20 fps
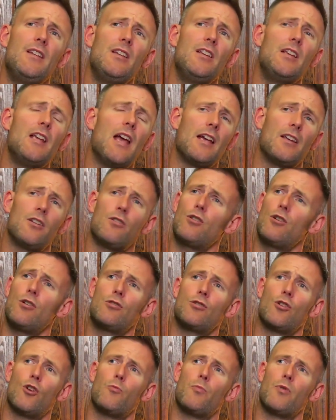Yeah, you could
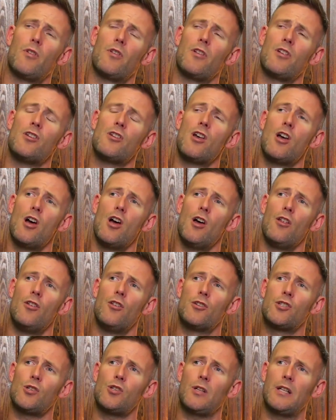do, but the
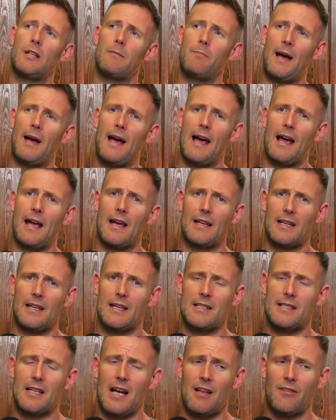solid bag
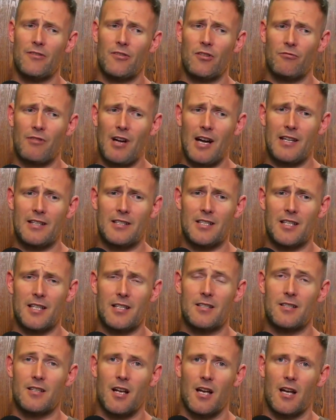is
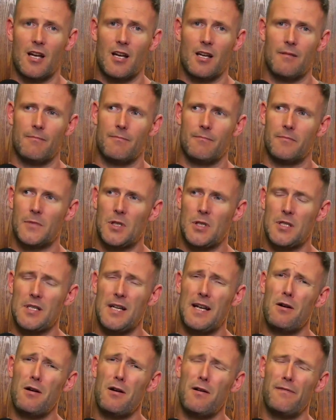underrated because
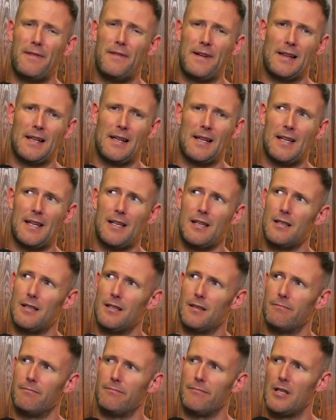they are fiddly
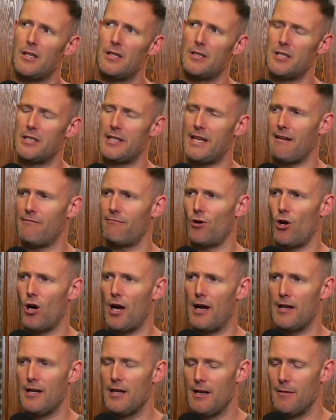and to get
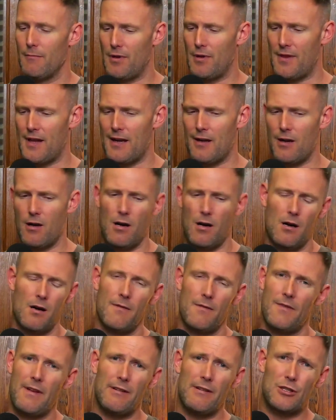right. But
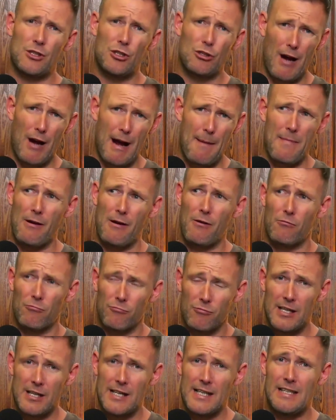they're a trap. They're a
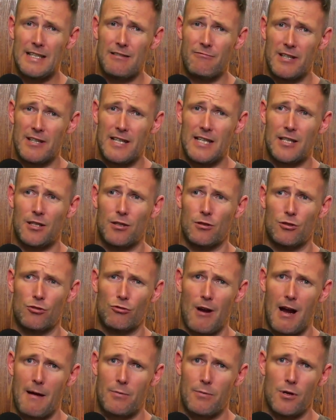really, really good
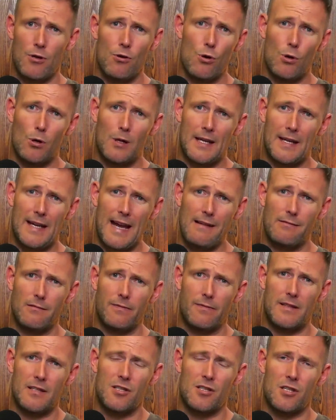trap. Your hook link,
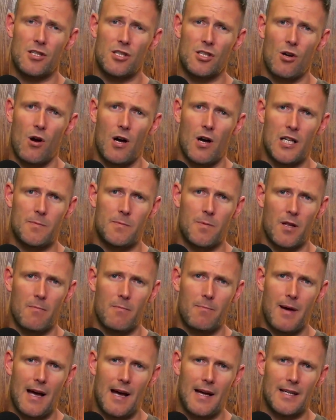everything's disguised by the
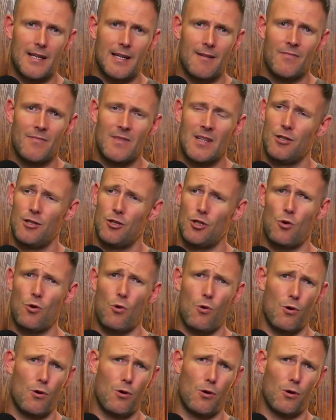bait.
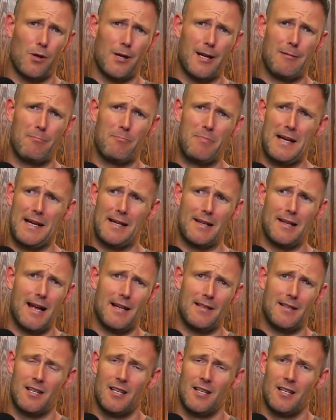Short hook link, big
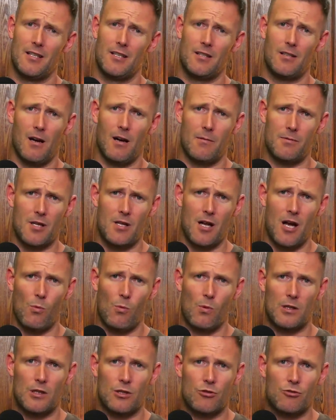lead. Carp's in a whole
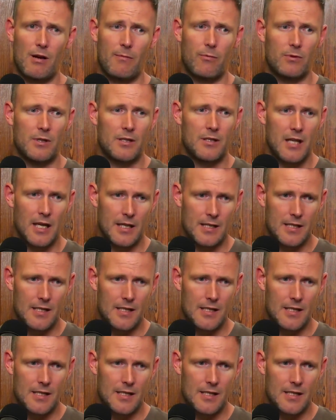world of trouble when it takes